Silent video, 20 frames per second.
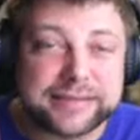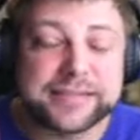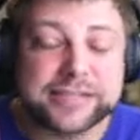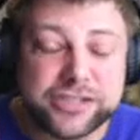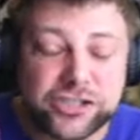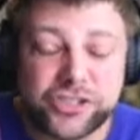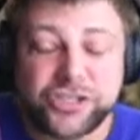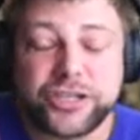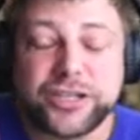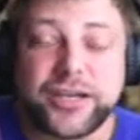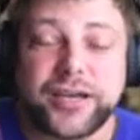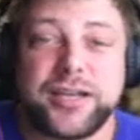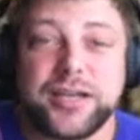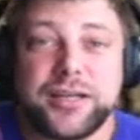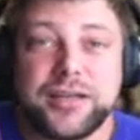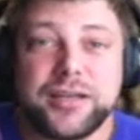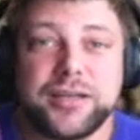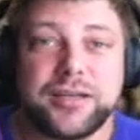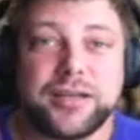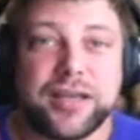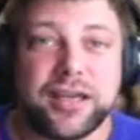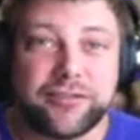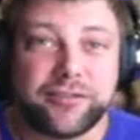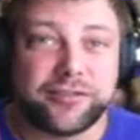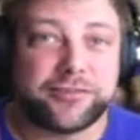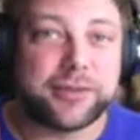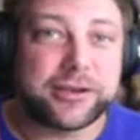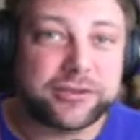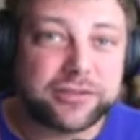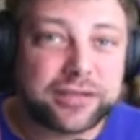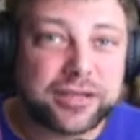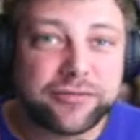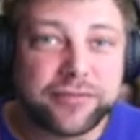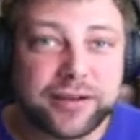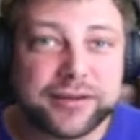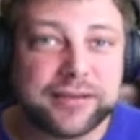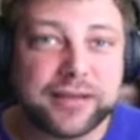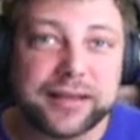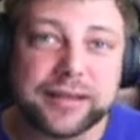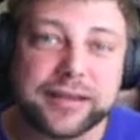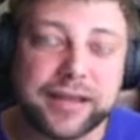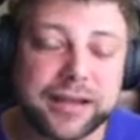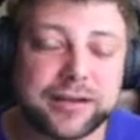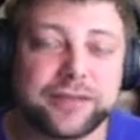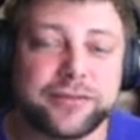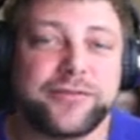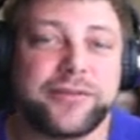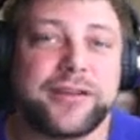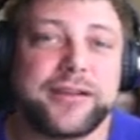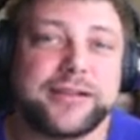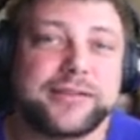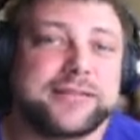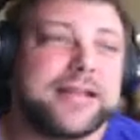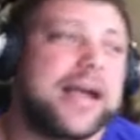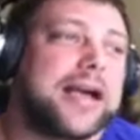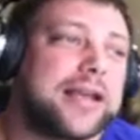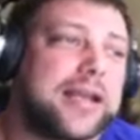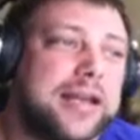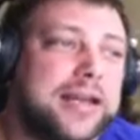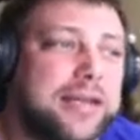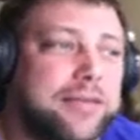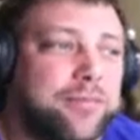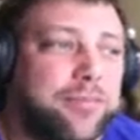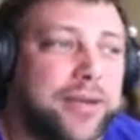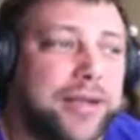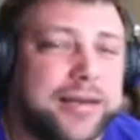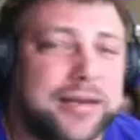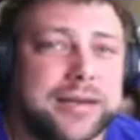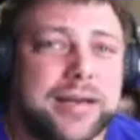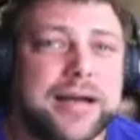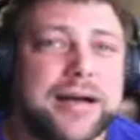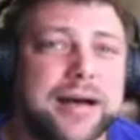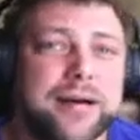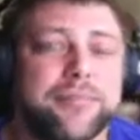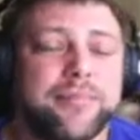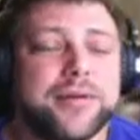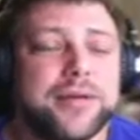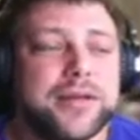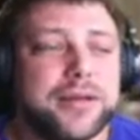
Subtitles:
it should. Especially if I take care of it and it's not getting beaten up.